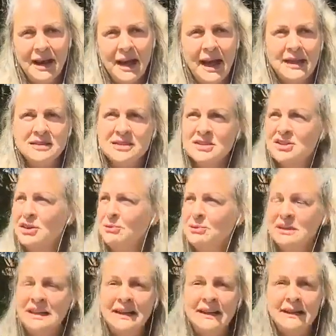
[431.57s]
and stop
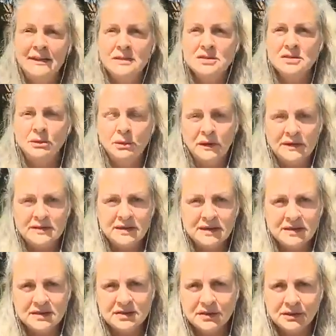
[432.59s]
clinging to all these
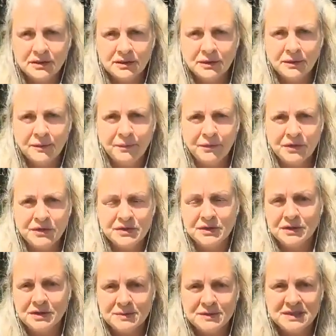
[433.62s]
external
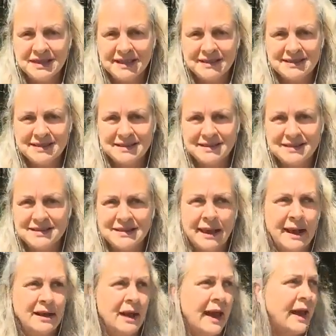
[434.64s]
circumstances
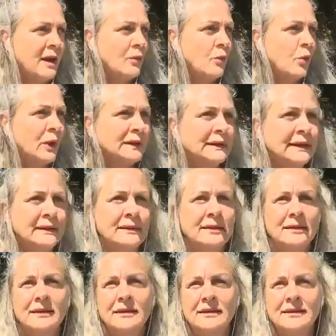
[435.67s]
and willing
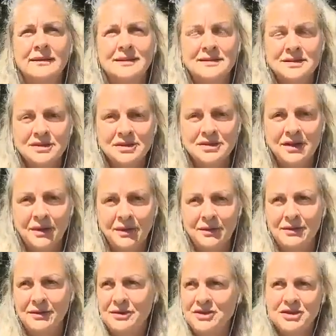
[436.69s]
things to
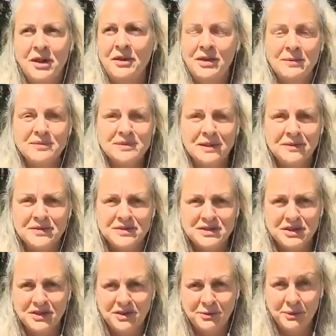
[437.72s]
show themselves
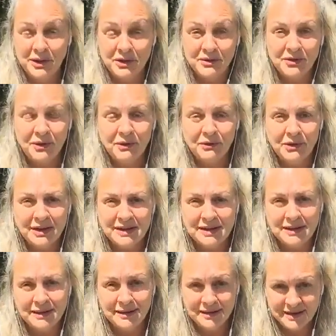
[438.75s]
to you when you're not ready
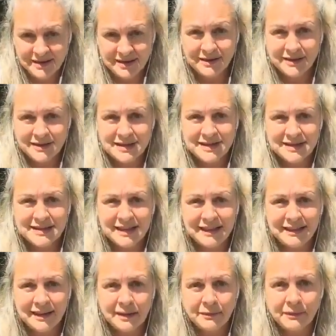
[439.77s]
to see
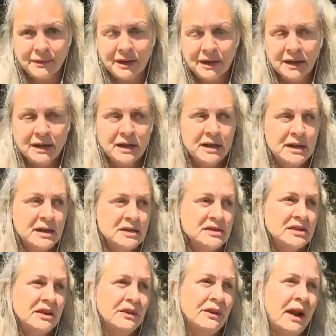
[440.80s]
them.
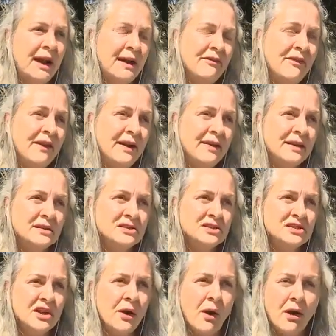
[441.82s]
So I find that
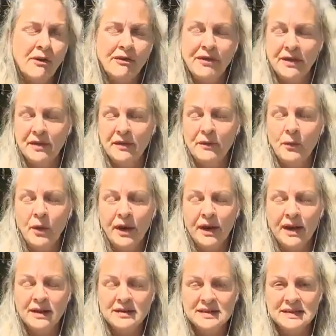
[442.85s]
so often what
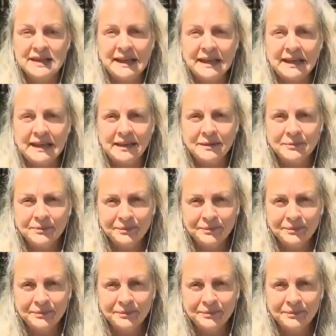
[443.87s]
I see,